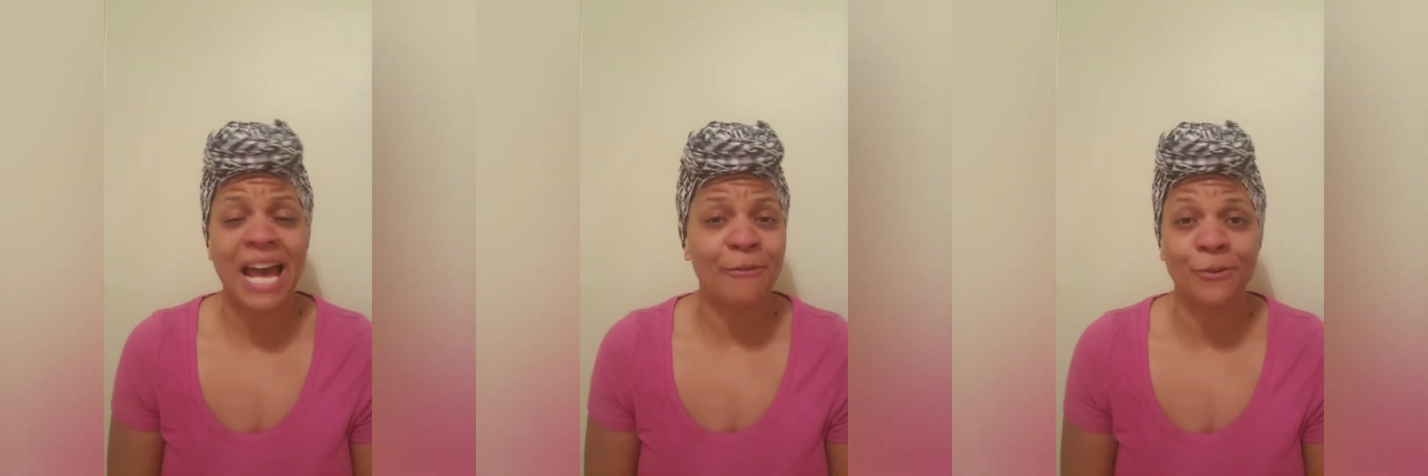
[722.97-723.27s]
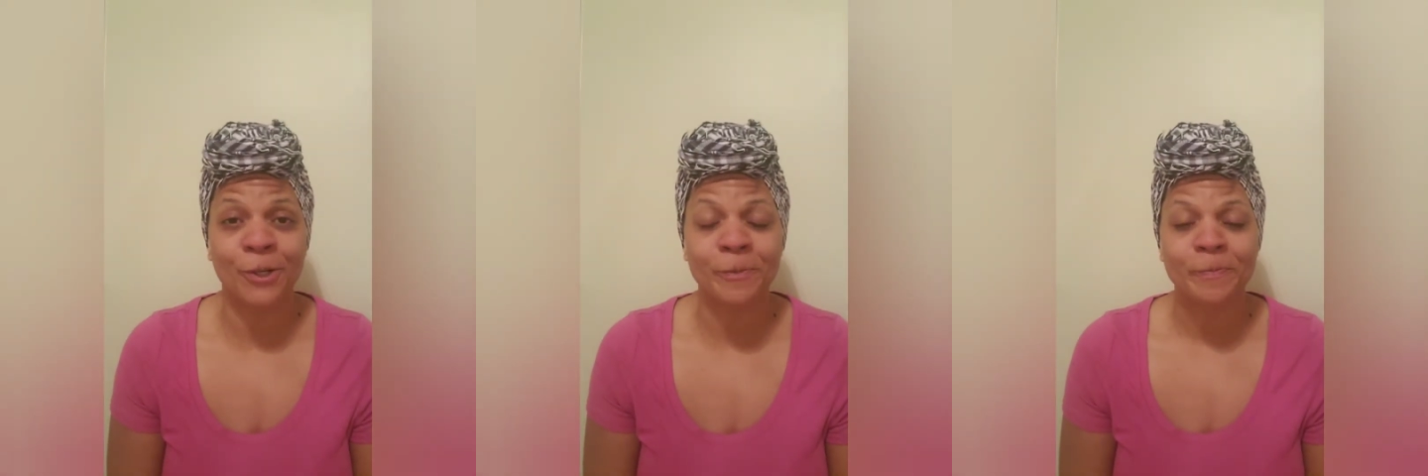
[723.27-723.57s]

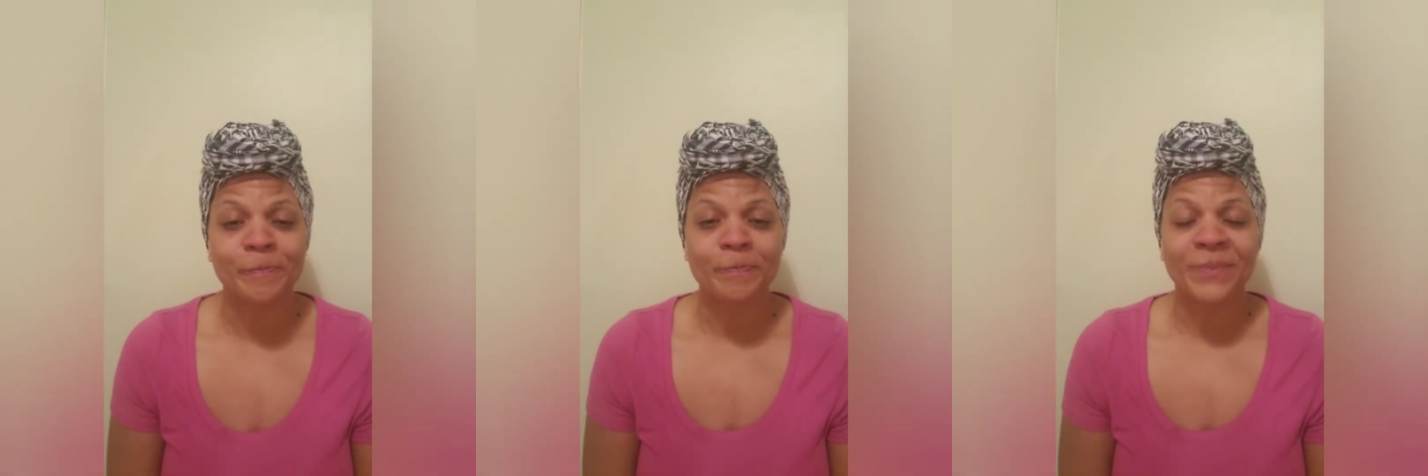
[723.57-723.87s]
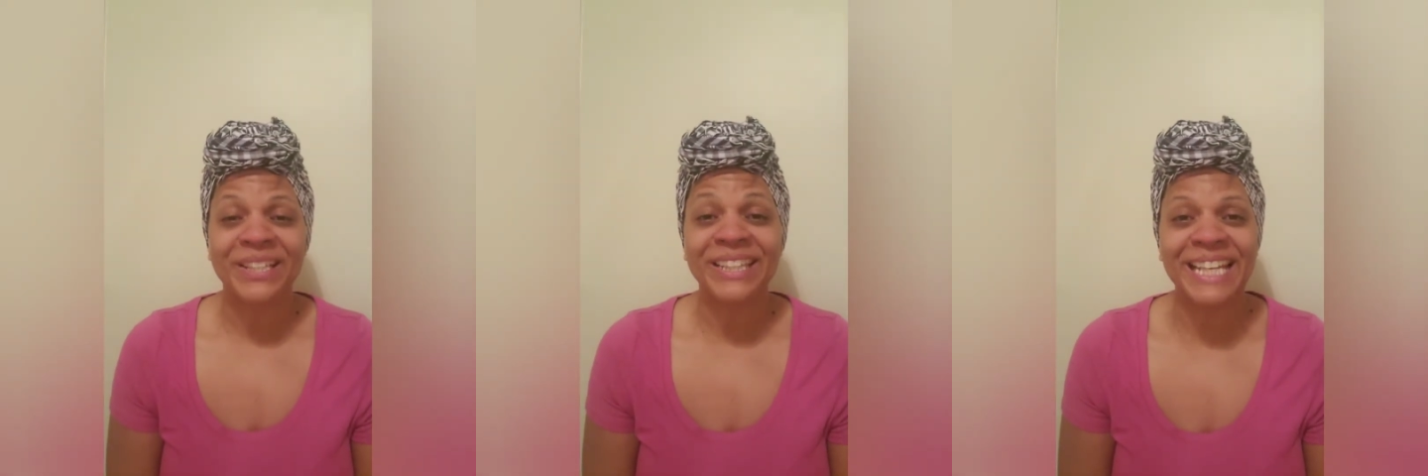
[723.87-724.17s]
ever
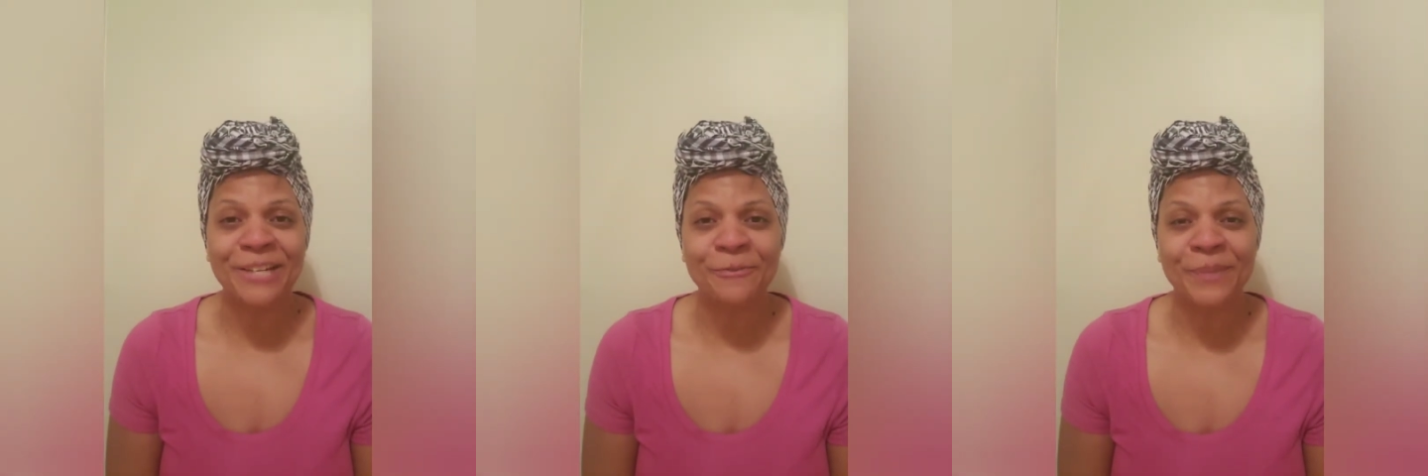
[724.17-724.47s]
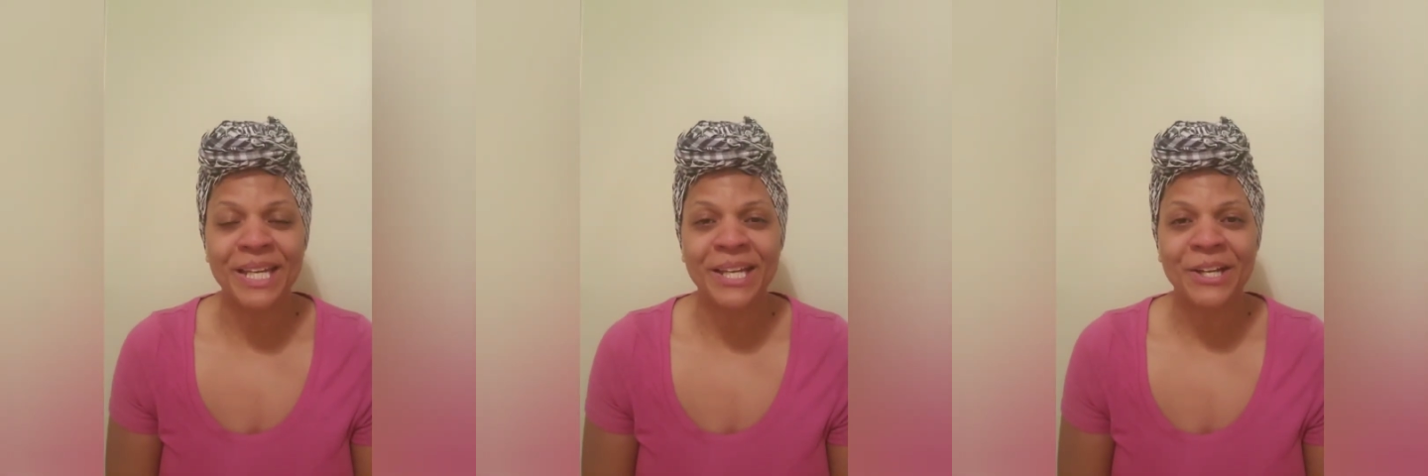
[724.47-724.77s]
leave
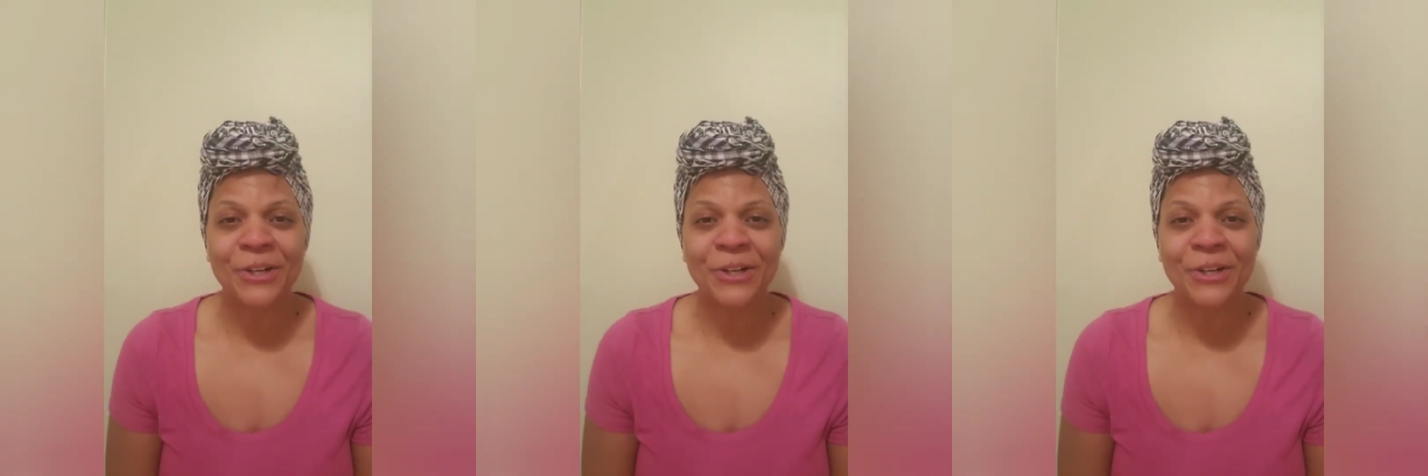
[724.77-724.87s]
me